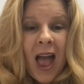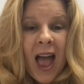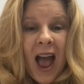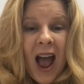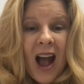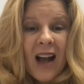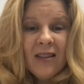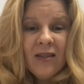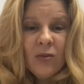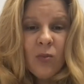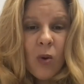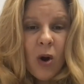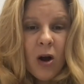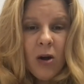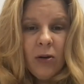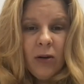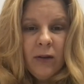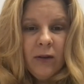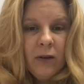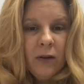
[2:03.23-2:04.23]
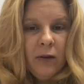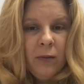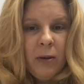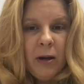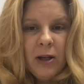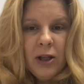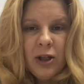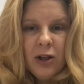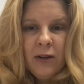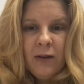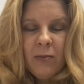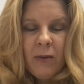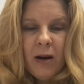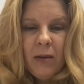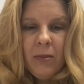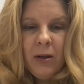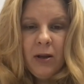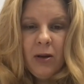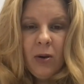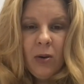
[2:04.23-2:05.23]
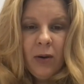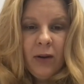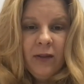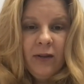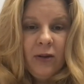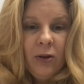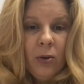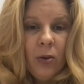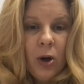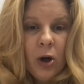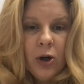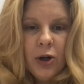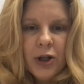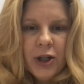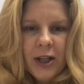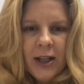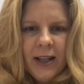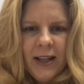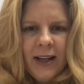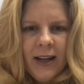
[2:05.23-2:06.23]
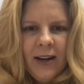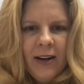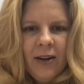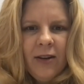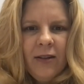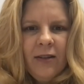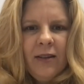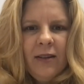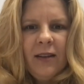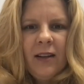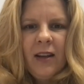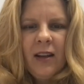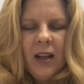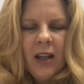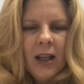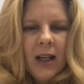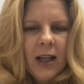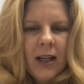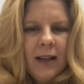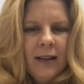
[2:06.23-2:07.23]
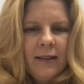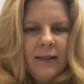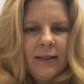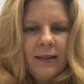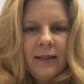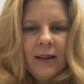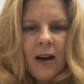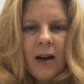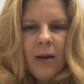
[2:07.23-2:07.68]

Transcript: as well as those patients might be going to urgent cares, clinics,